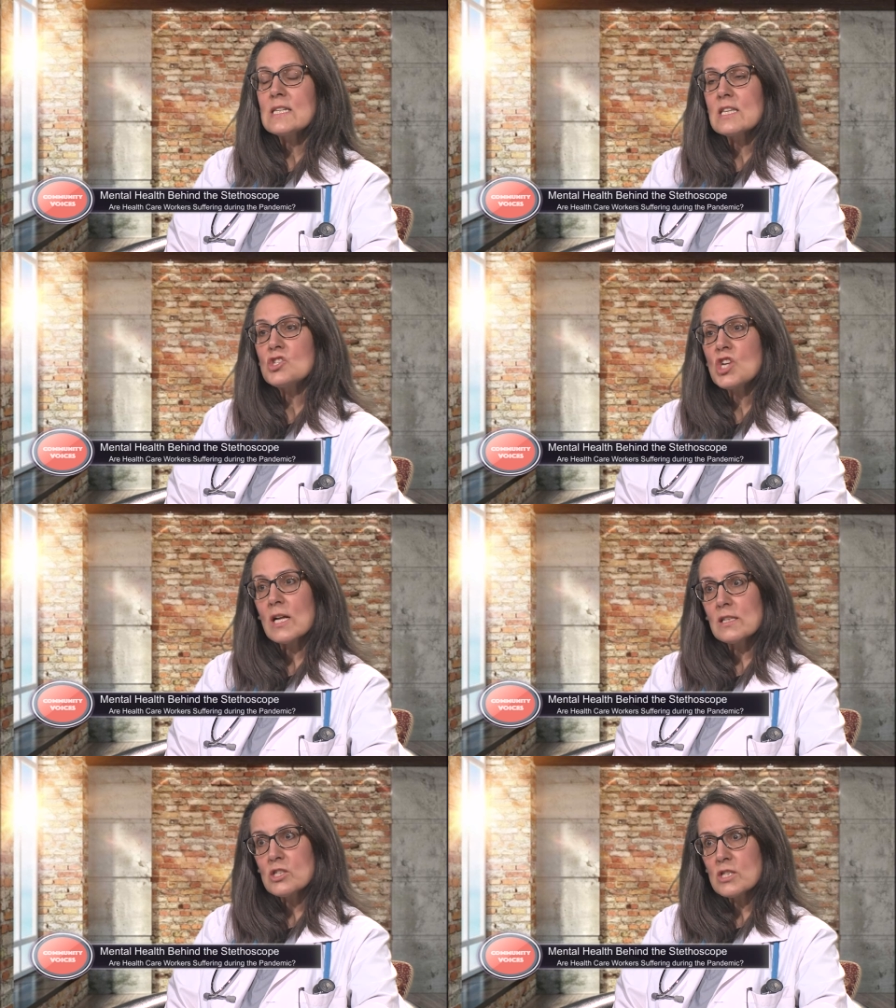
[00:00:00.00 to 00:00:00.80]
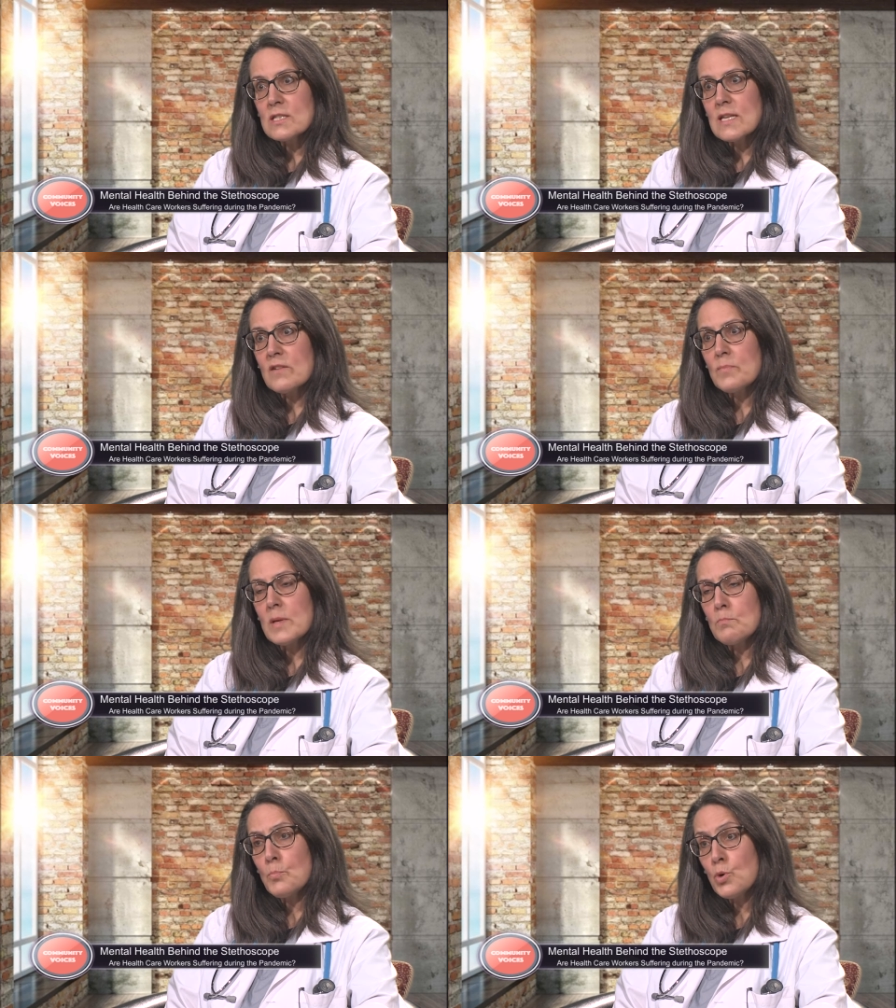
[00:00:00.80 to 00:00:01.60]
to the challenges that have
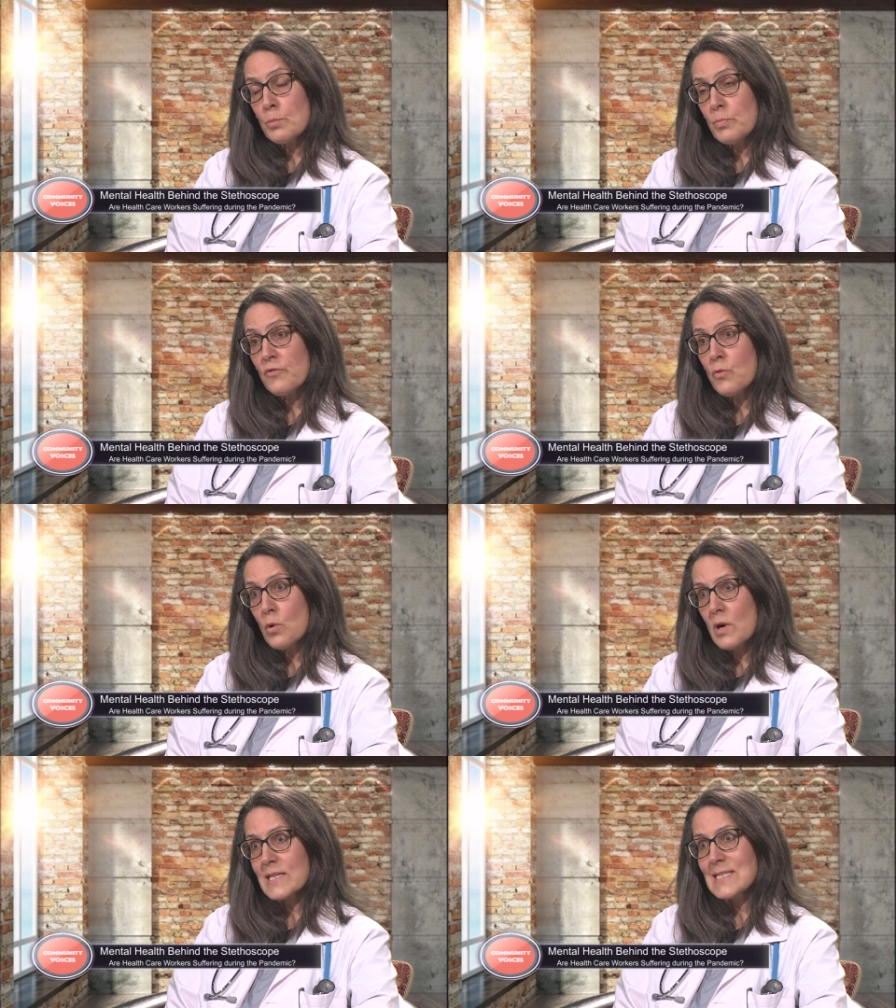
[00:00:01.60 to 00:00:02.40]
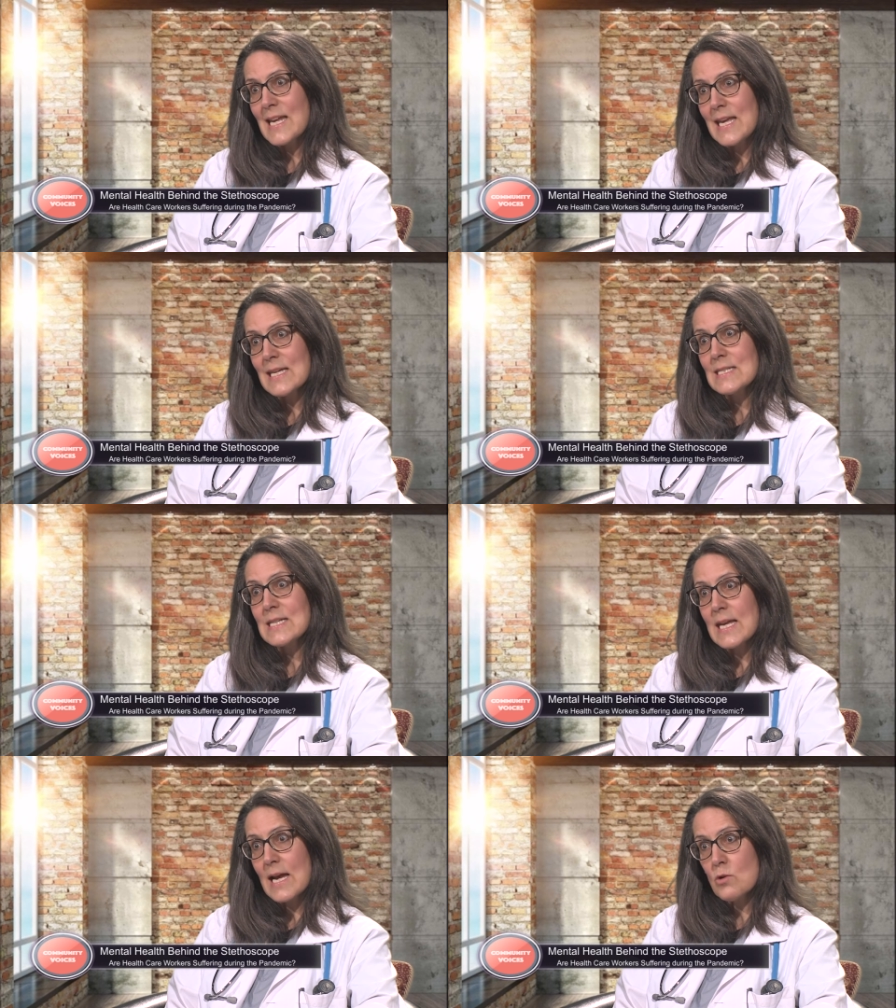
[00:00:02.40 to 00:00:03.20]
been put before us day in,
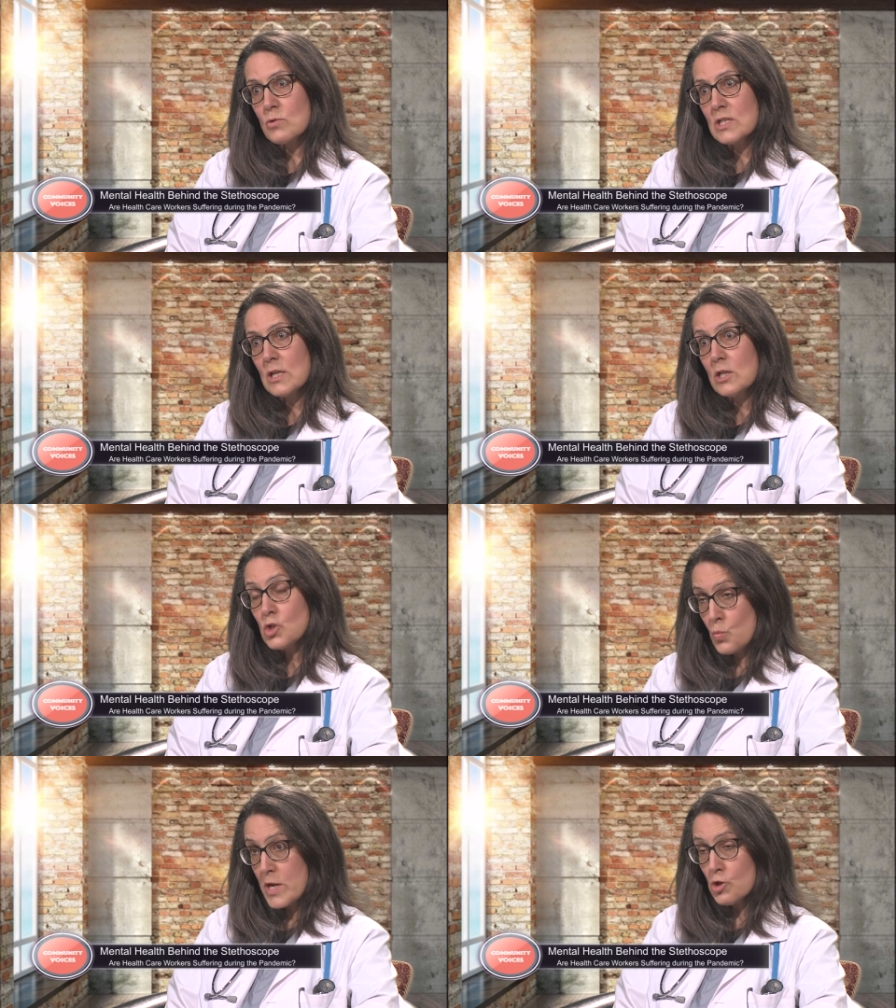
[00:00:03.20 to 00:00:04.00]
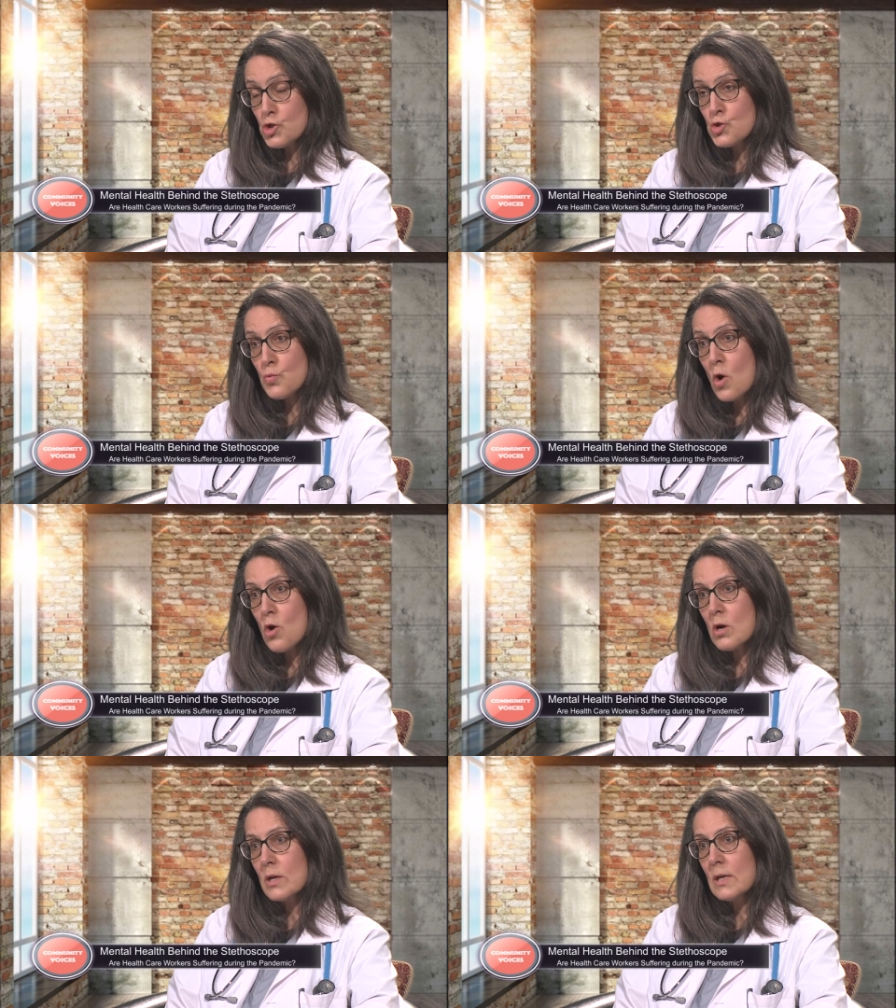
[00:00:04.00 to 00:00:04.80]
day out. So we are
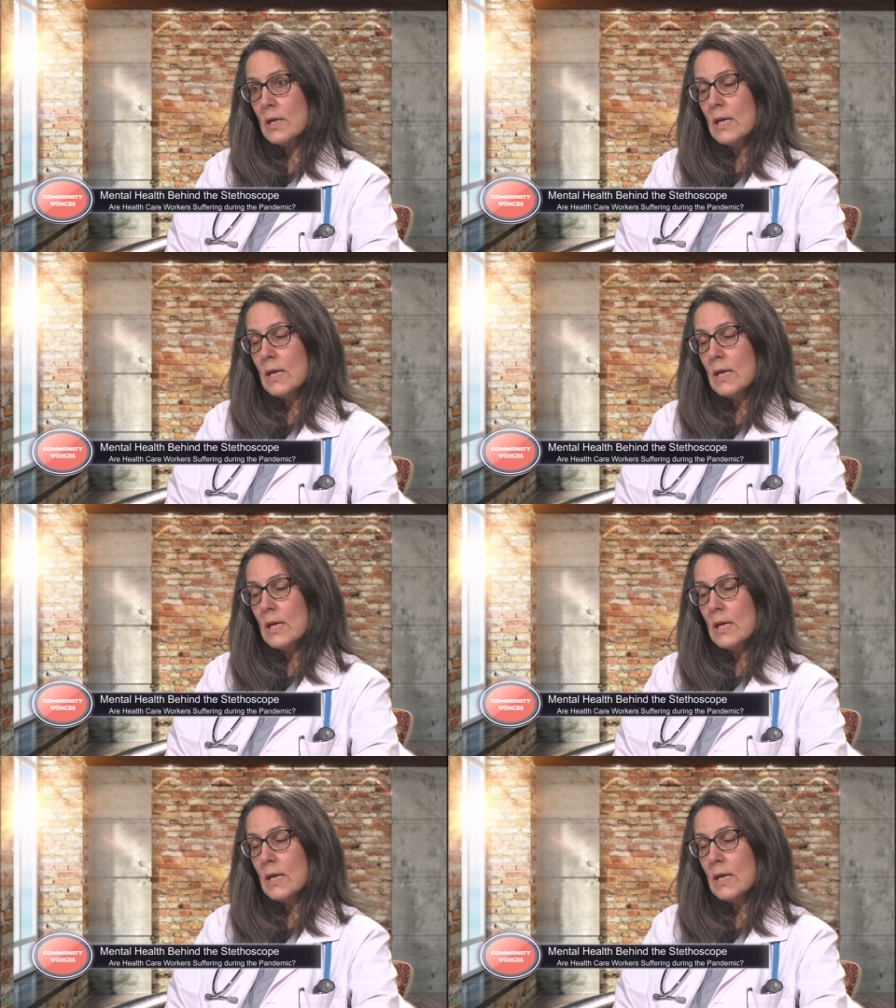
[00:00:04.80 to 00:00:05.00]
strong.